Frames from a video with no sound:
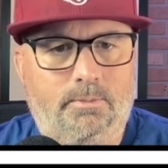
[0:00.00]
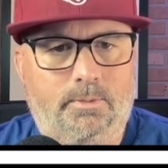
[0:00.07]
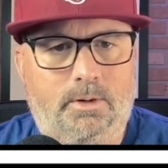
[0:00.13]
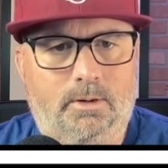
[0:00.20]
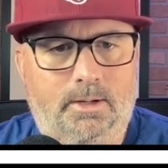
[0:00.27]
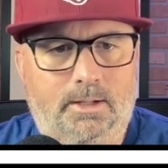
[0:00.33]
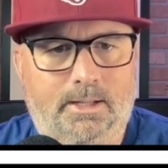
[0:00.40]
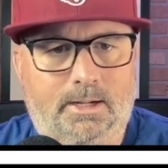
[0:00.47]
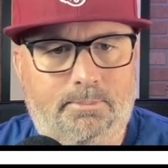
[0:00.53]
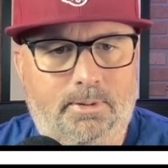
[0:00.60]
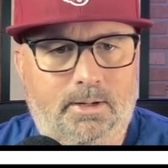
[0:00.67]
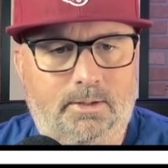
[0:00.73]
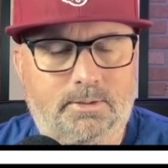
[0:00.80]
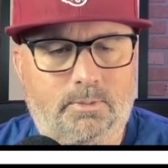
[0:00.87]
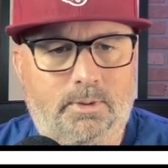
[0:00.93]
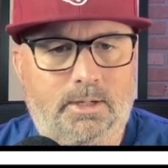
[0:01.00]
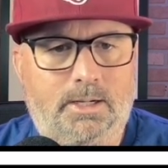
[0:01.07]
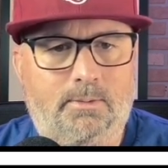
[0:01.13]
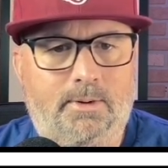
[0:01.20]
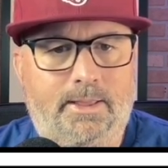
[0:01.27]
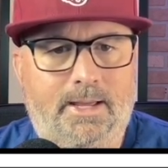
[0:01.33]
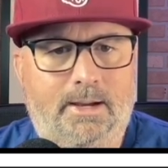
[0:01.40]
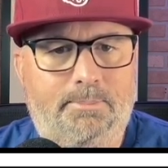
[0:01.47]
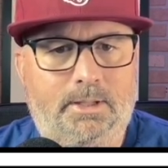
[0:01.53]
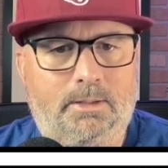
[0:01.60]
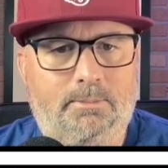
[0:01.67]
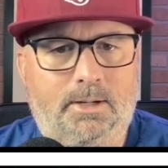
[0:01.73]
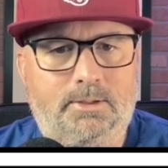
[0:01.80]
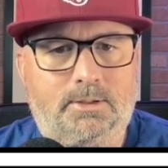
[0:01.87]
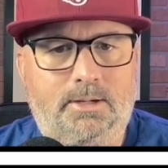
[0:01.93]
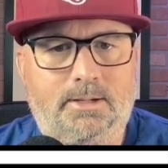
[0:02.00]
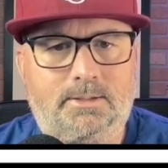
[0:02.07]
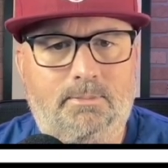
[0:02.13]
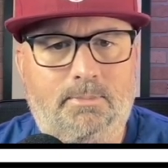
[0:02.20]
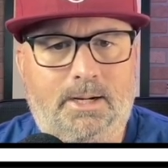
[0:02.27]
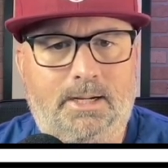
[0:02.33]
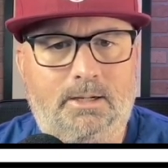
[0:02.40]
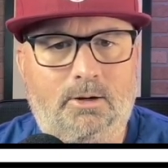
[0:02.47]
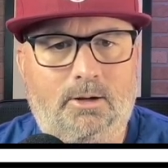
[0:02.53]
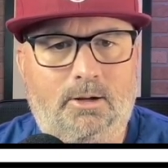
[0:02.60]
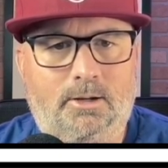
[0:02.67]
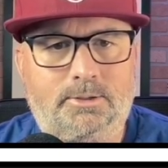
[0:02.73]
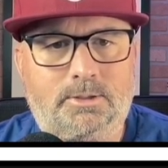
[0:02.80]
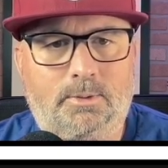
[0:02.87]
We don't need that part, so we're going to get rid of that. But the monster doesn't mind at all.